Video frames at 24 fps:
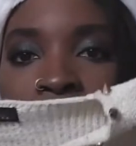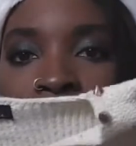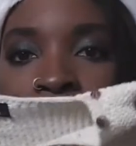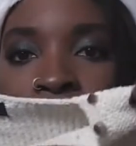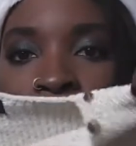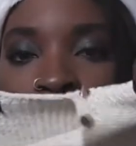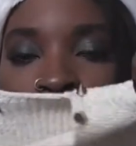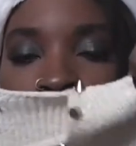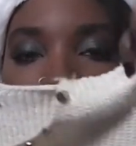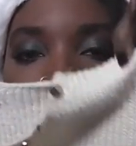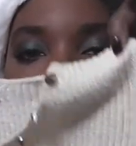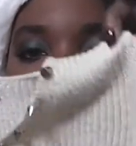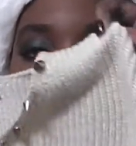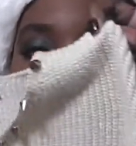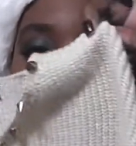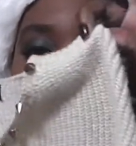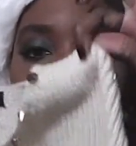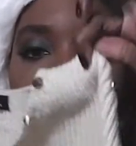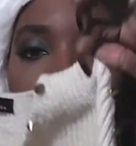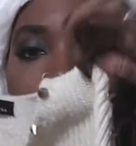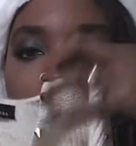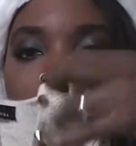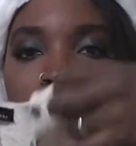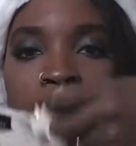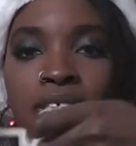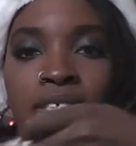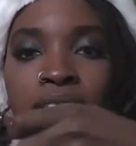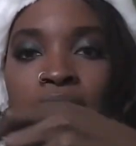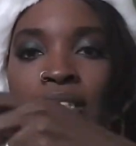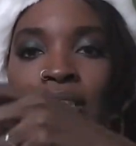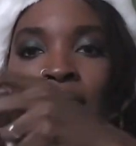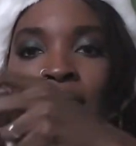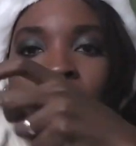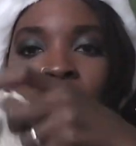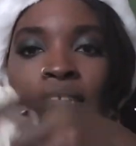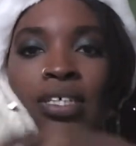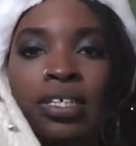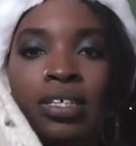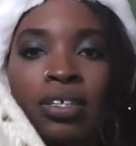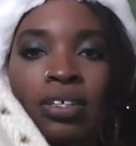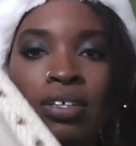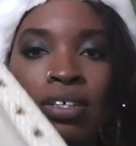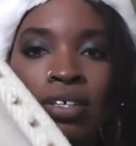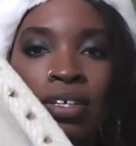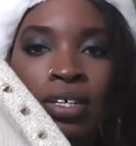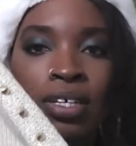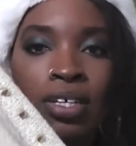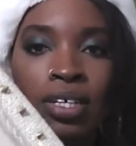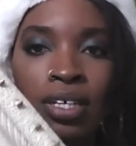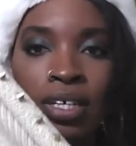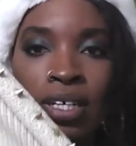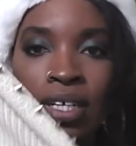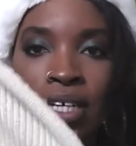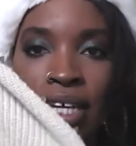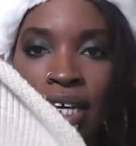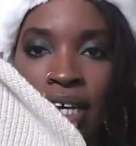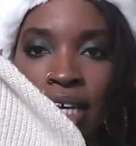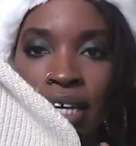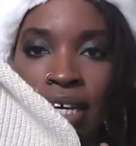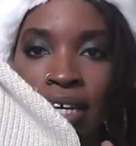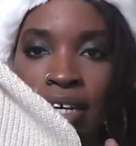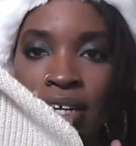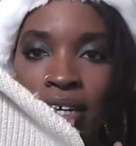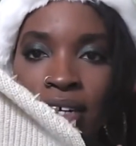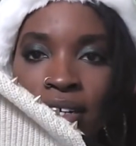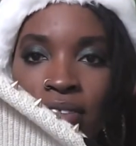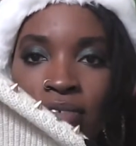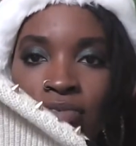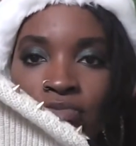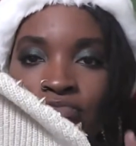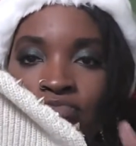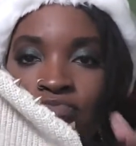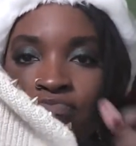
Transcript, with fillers: and on the shoulders here.